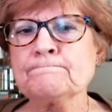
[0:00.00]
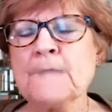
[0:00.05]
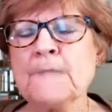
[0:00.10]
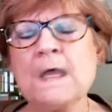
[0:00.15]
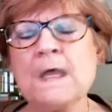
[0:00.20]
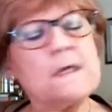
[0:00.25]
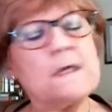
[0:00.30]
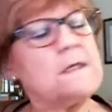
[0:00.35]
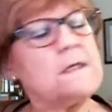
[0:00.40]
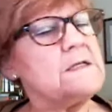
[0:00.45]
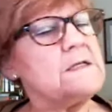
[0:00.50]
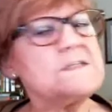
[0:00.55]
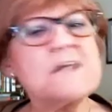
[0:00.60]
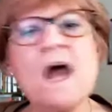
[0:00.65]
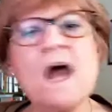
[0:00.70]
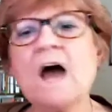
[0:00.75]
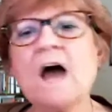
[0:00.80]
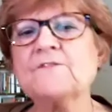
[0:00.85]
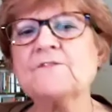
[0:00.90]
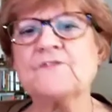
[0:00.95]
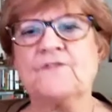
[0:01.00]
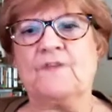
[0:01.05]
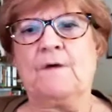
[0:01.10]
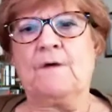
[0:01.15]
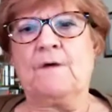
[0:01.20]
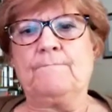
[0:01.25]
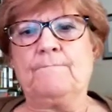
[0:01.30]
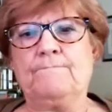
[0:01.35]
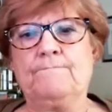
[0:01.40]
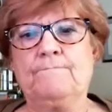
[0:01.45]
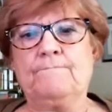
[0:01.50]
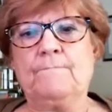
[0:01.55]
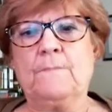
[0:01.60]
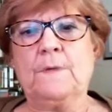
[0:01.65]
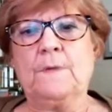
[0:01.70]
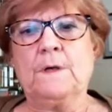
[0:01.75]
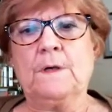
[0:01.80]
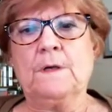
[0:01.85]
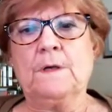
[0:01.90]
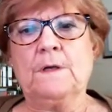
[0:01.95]
And he tells them
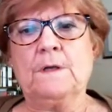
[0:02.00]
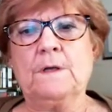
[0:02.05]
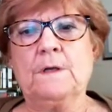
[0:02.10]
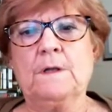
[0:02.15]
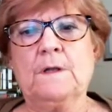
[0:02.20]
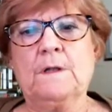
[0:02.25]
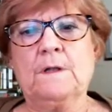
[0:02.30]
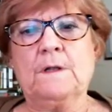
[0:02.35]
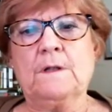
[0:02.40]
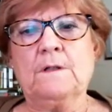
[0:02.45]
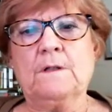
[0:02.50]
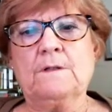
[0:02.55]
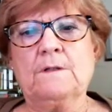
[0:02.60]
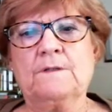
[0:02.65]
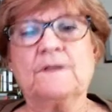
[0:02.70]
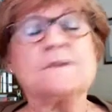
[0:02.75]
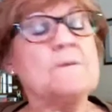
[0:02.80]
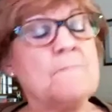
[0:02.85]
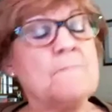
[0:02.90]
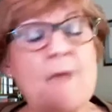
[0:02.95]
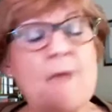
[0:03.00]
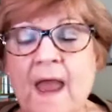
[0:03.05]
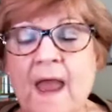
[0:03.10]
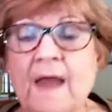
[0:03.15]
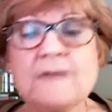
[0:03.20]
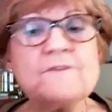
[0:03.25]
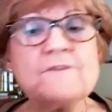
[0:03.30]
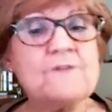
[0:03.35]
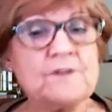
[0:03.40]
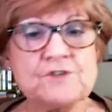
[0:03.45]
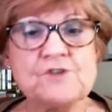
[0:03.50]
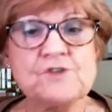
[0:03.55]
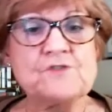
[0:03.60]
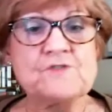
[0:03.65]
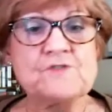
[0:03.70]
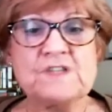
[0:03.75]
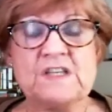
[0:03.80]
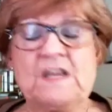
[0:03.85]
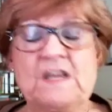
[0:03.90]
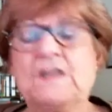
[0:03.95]
that the man that you
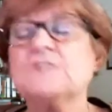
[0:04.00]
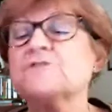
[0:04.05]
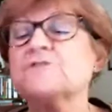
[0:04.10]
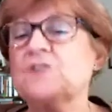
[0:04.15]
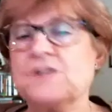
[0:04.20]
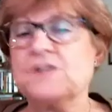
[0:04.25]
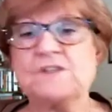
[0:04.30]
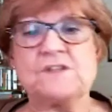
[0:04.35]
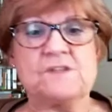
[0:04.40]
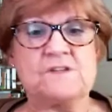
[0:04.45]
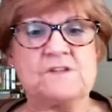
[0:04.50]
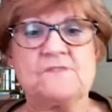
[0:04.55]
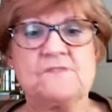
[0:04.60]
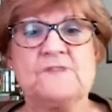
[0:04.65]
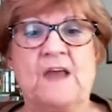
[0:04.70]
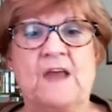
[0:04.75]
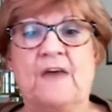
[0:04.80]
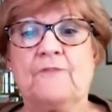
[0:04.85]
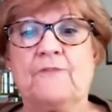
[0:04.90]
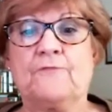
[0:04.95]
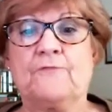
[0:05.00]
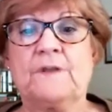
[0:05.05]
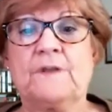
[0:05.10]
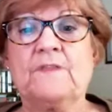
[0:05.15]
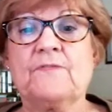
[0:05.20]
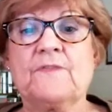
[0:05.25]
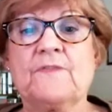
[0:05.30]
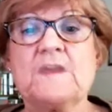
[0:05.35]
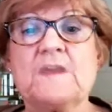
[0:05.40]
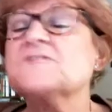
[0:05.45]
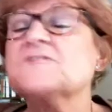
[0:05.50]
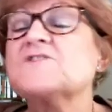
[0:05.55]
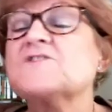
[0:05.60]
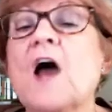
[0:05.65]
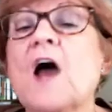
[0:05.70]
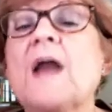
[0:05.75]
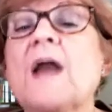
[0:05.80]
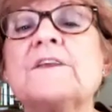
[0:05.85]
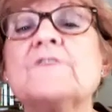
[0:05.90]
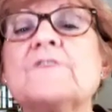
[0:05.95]
seek, Jesus of Nazareth, is
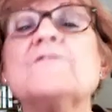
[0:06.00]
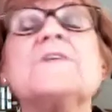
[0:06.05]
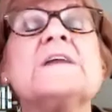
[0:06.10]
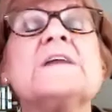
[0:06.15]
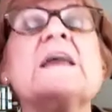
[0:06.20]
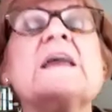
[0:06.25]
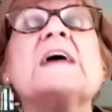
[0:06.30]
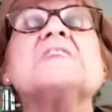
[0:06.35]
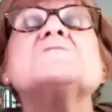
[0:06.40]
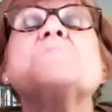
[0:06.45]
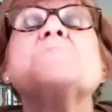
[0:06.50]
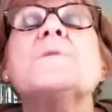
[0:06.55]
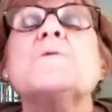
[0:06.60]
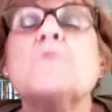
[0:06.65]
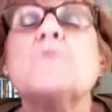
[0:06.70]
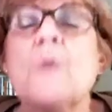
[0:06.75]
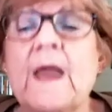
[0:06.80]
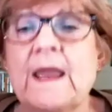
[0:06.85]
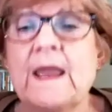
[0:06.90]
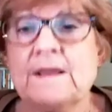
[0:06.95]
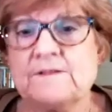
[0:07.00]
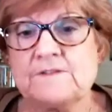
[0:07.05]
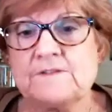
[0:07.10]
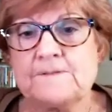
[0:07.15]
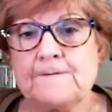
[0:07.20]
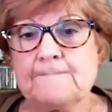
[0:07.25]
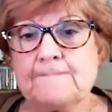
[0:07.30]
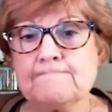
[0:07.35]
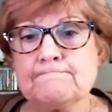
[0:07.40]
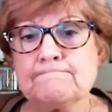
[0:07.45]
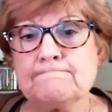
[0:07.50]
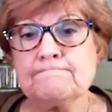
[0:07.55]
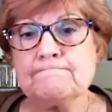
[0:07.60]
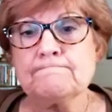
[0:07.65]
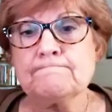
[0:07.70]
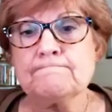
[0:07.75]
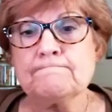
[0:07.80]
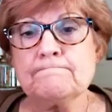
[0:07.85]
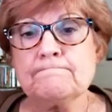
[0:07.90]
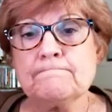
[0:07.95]
not here. He has been raised.
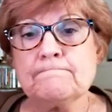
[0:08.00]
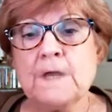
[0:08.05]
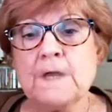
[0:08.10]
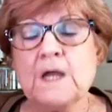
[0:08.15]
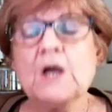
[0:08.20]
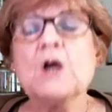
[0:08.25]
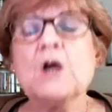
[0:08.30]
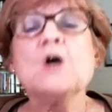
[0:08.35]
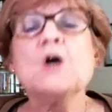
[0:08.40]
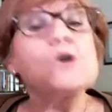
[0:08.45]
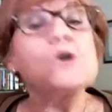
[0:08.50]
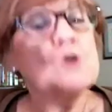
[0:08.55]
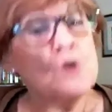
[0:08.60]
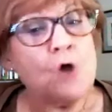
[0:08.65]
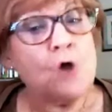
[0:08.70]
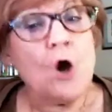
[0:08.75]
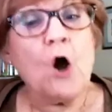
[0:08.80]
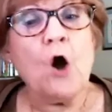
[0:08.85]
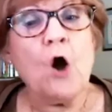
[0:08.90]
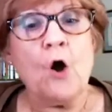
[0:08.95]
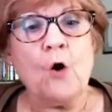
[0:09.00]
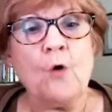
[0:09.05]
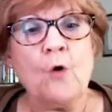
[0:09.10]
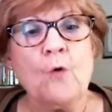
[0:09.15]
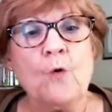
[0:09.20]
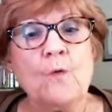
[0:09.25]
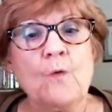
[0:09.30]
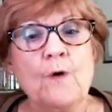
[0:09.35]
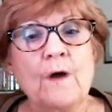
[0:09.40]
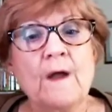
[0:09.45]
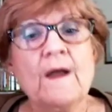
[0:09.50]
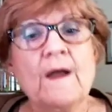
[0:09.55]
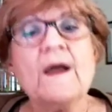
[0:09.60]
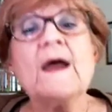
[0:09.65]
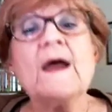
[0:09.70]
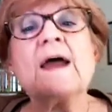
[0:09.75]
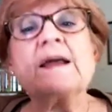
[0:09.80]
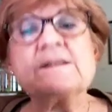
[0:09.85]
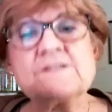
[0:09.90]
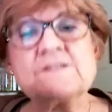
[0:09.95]
Go
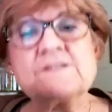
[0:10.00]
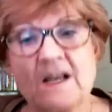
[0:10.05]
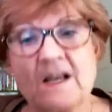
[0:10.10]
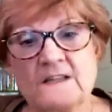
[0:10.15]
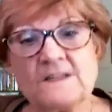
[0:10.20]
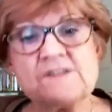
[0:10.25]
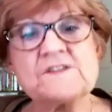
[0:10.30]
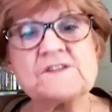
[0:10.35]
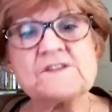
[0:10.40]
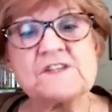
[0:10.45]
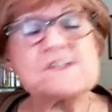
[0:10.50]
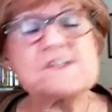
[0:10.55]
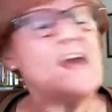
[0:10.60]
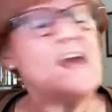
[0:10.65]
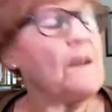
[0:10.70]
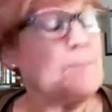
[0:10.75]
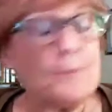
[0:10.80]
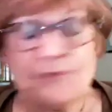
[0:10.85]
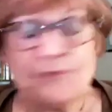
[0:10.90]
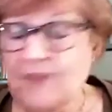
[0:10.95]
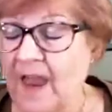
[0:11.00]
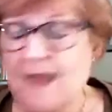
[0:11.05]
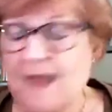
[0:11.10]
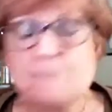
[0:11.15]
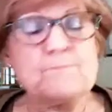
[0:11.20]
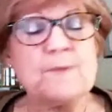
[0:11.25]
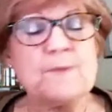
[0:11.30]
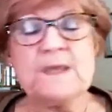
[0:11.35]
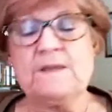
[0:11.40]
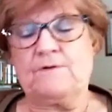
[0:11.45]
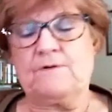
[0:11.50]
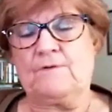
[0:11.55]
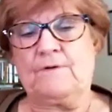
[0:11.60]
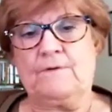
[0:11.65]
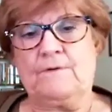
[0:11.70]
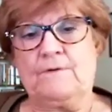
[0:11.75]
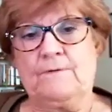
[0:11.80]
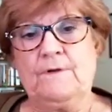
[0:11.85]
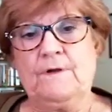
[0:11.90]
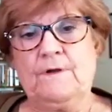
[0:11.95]
and tell his disciples and Peter
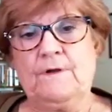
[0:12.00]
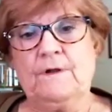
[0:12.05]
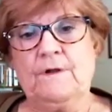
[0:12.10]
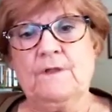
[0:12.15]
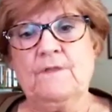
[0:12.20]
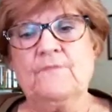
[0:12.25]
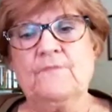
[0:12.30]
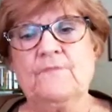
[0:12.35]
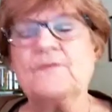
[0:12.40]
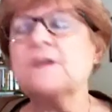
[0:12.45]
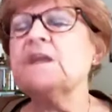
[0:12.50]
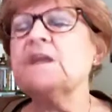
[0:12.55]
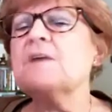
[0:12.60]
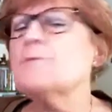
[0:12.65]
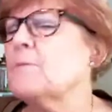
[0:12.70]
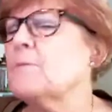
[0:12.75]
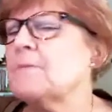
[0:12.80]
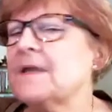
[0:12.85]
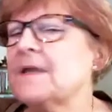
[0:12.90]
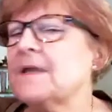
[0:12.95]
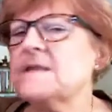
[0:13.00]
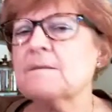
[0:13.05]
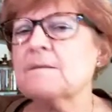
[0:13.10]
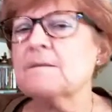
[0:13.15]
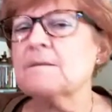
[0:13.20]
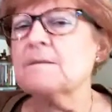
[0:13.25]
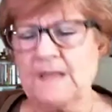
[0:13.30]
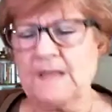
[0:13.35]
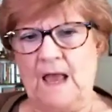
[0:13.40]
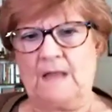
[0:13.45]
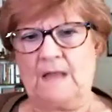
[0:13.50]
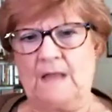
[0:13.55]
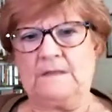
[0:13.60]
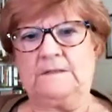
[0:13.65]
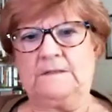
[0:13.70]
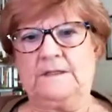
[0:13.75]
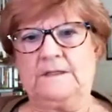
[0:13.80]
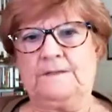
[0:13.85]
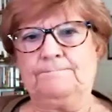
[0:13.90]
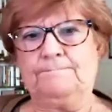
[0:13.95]
that he will meet them in
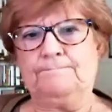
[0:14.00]
Galilee.